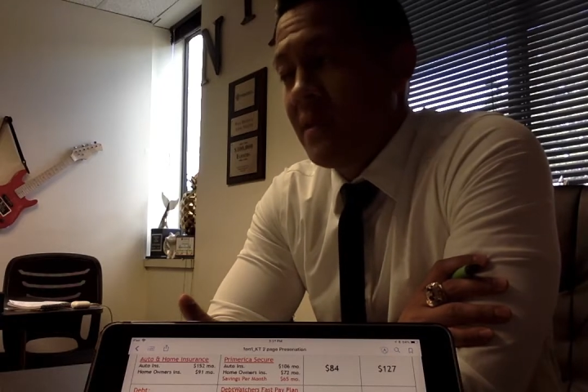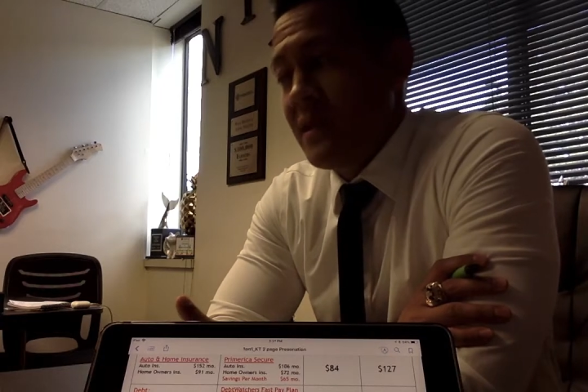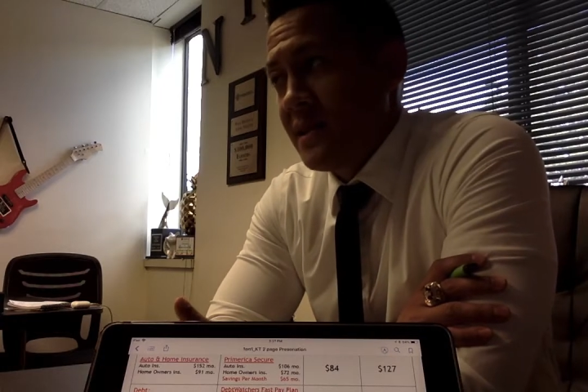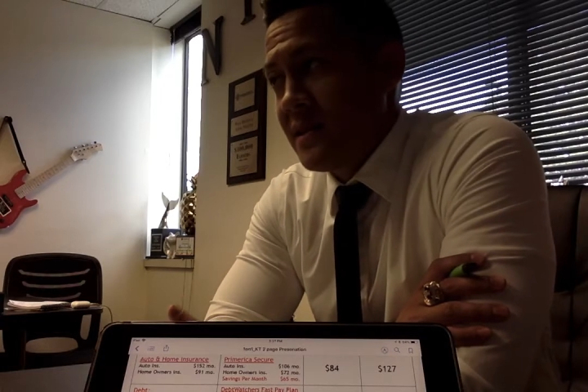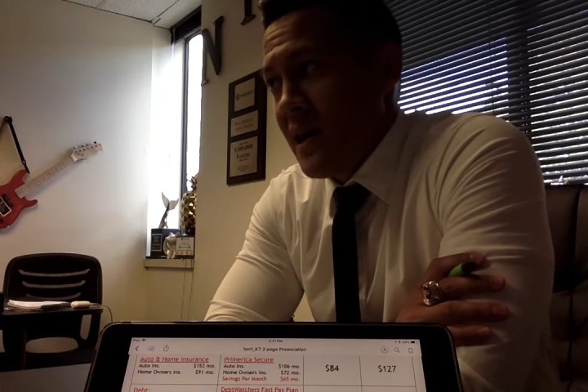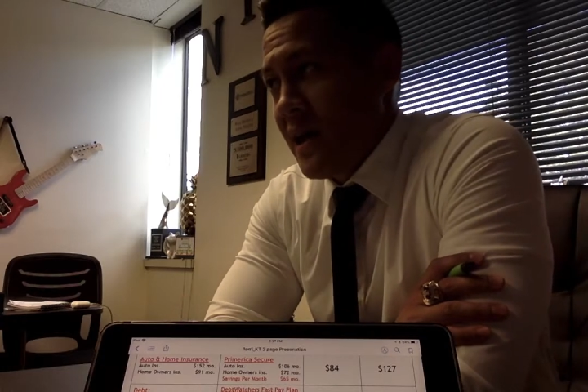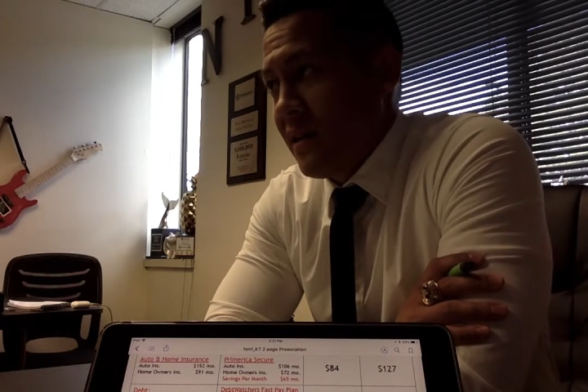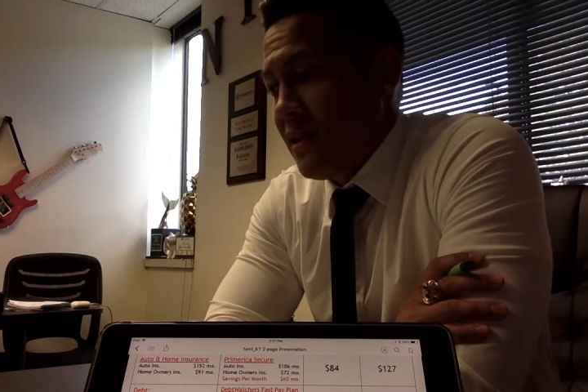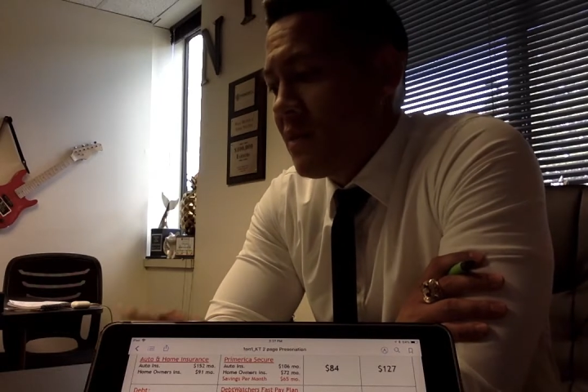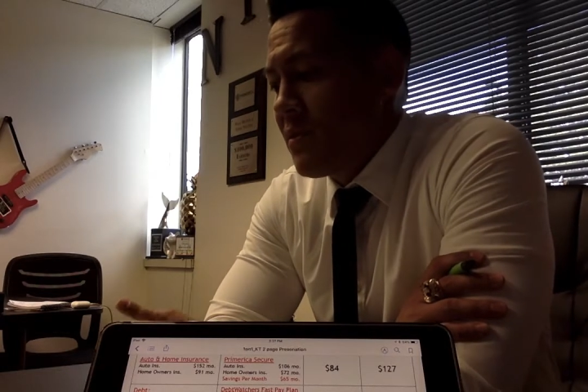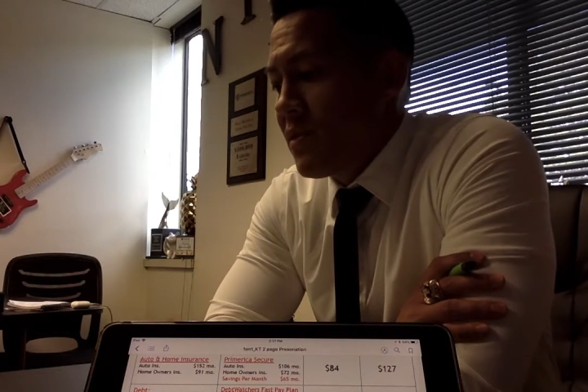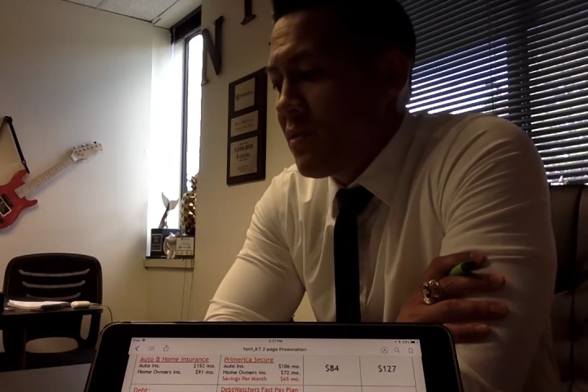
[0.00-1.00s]
Exactly.
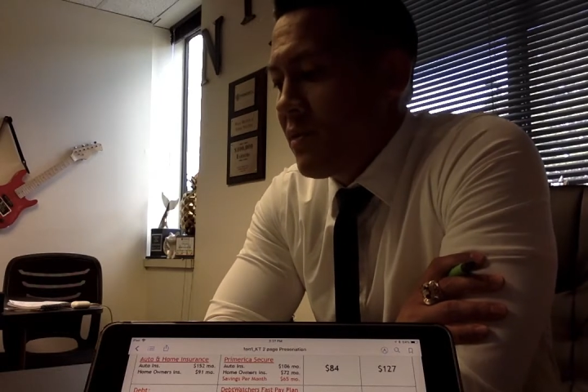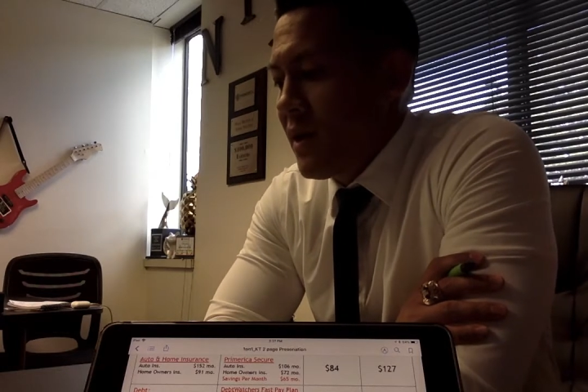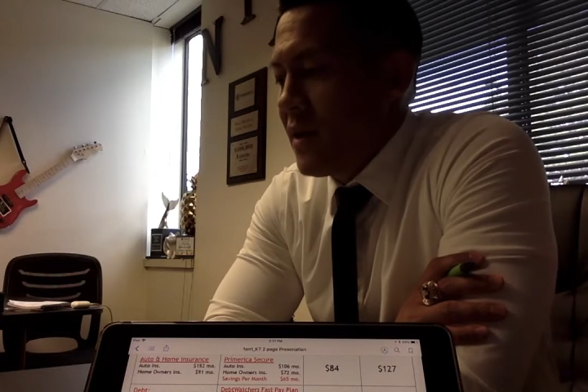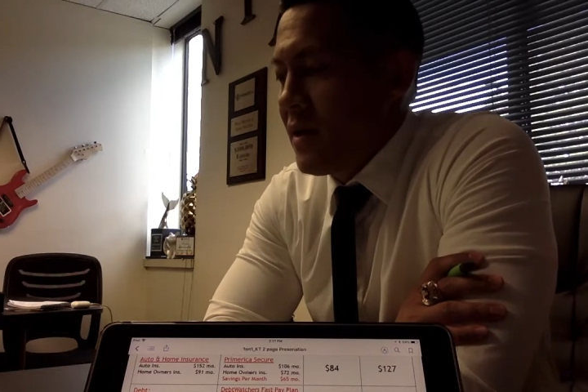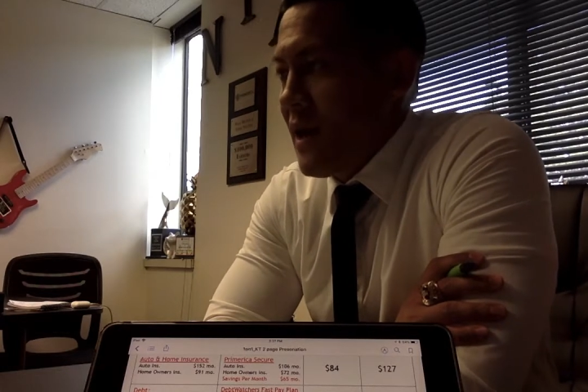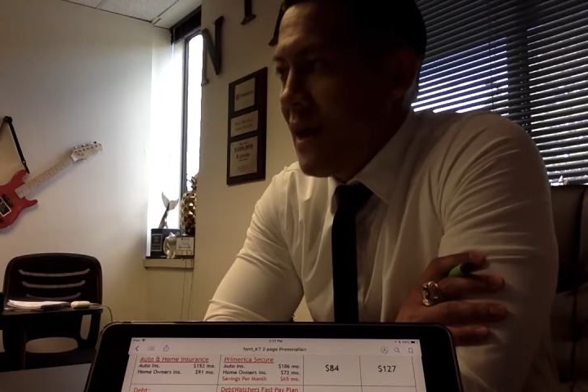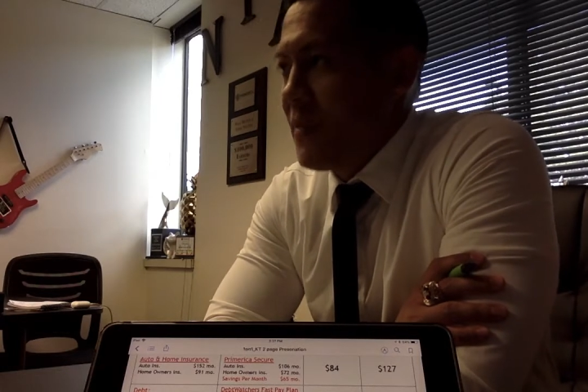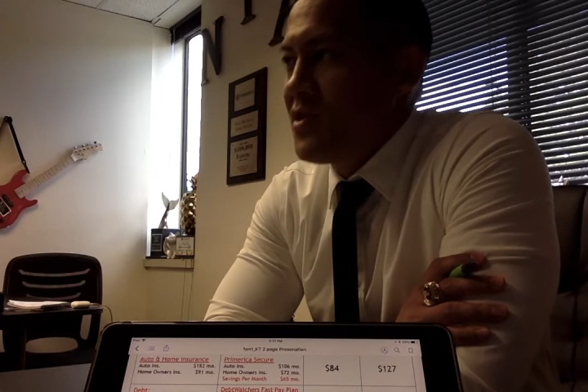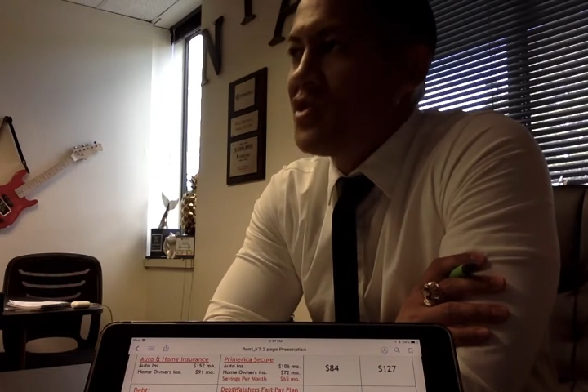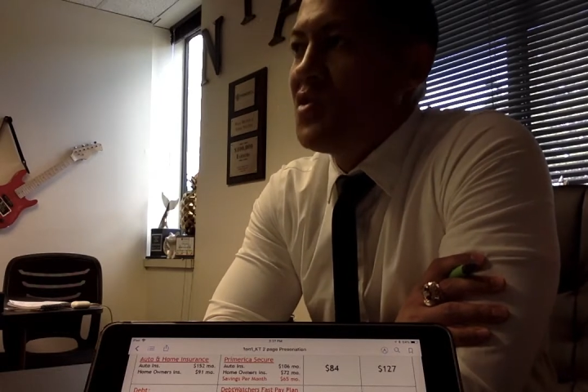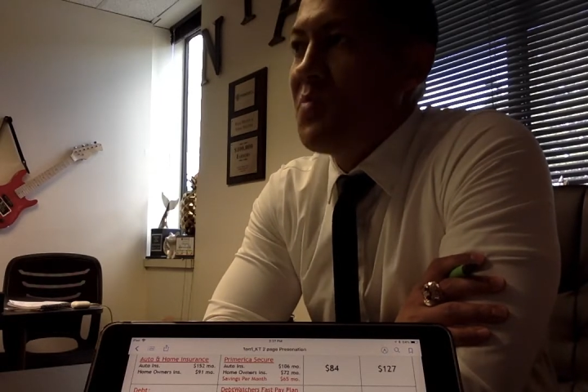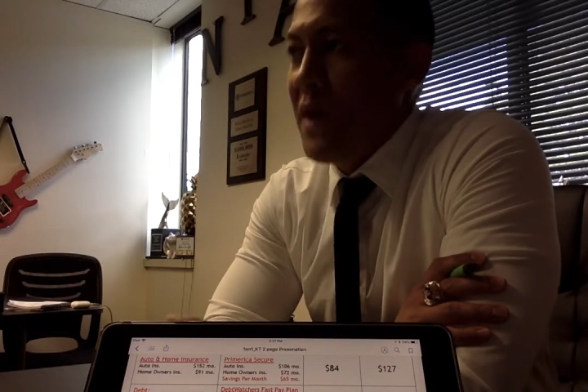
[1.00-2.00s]
Number 3, Anna, how
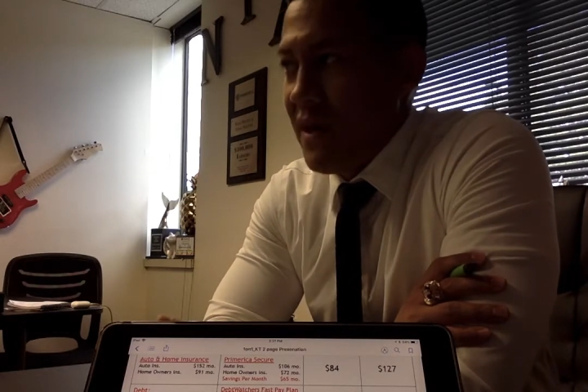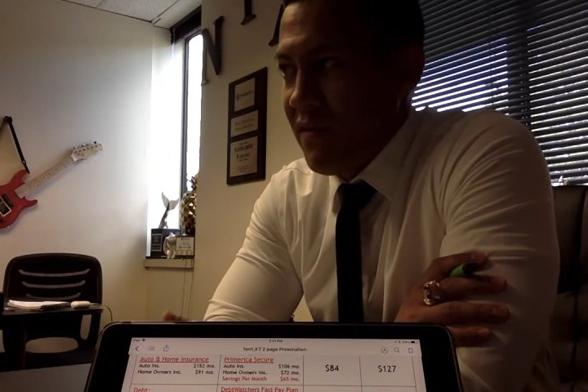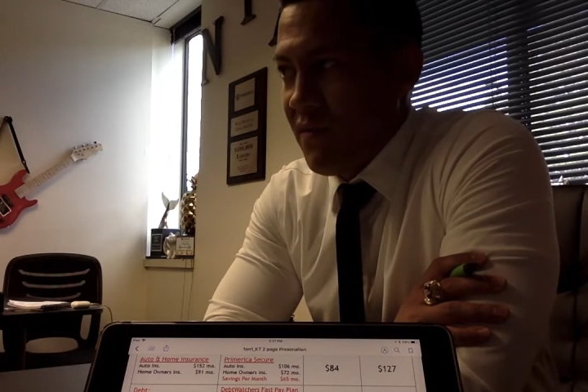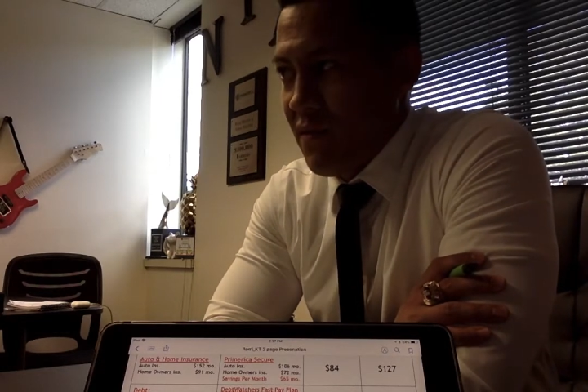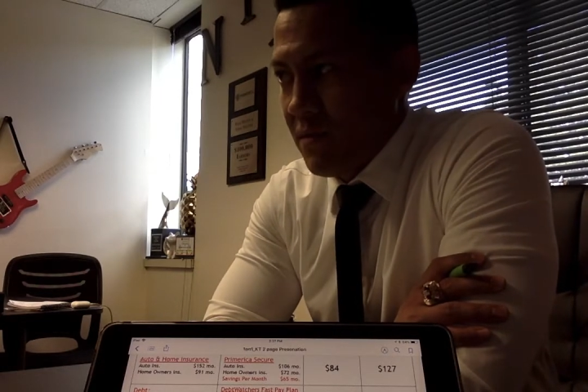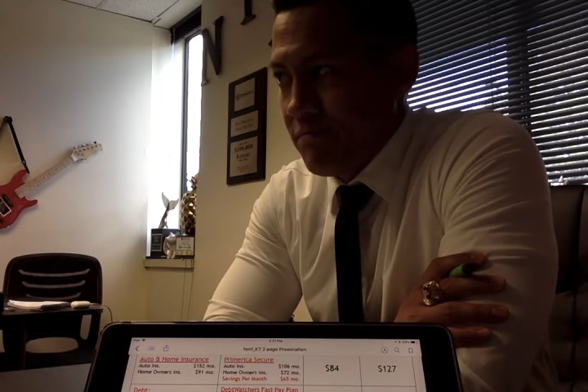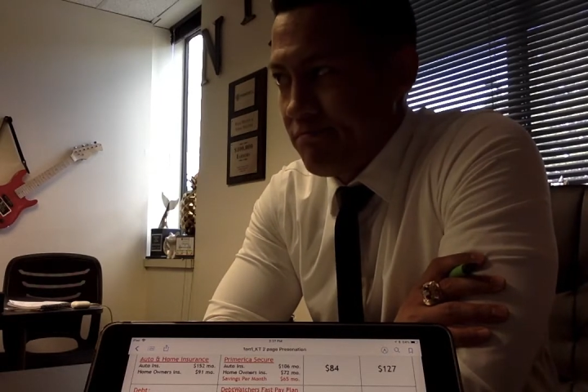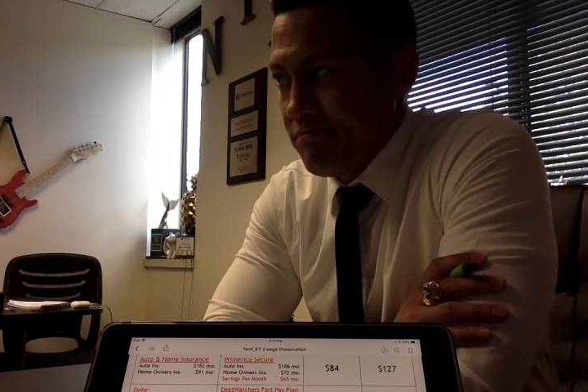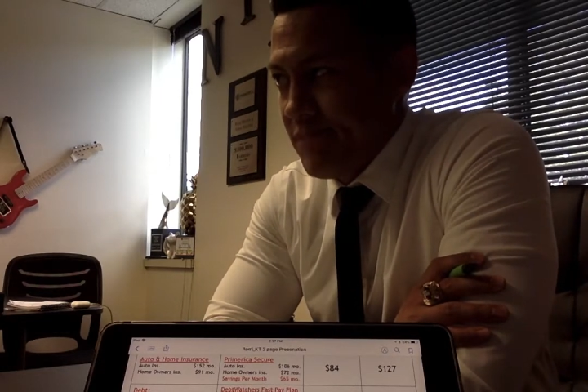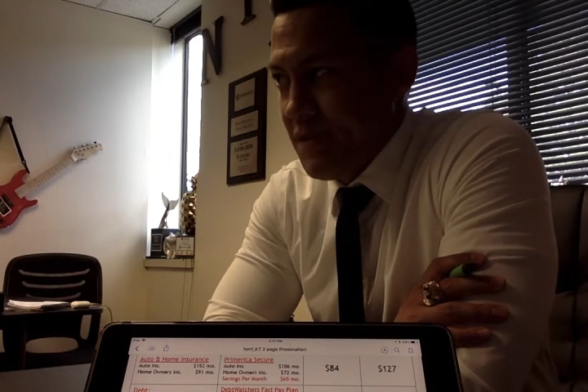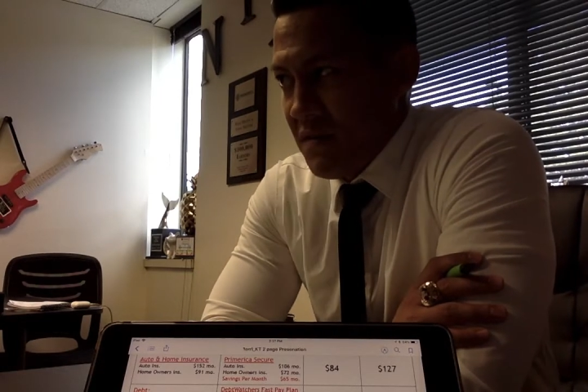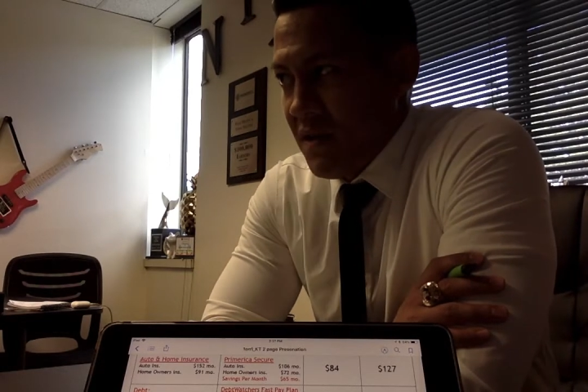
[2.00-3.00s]
much do you pay for
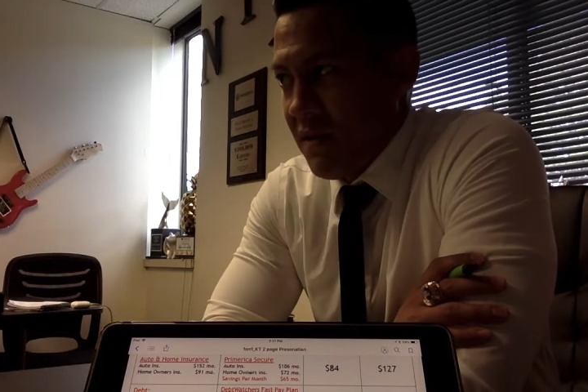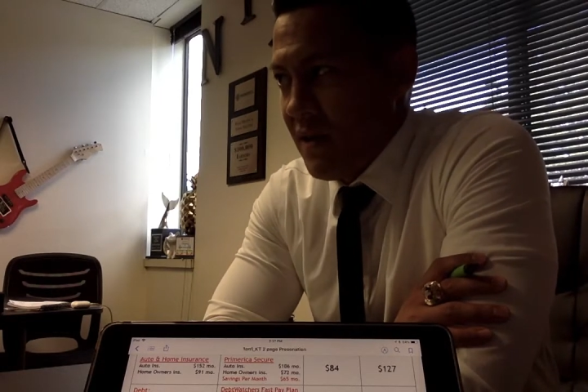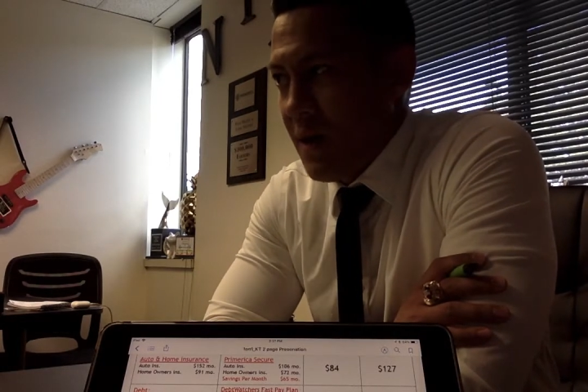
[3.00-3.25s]
it, if anything?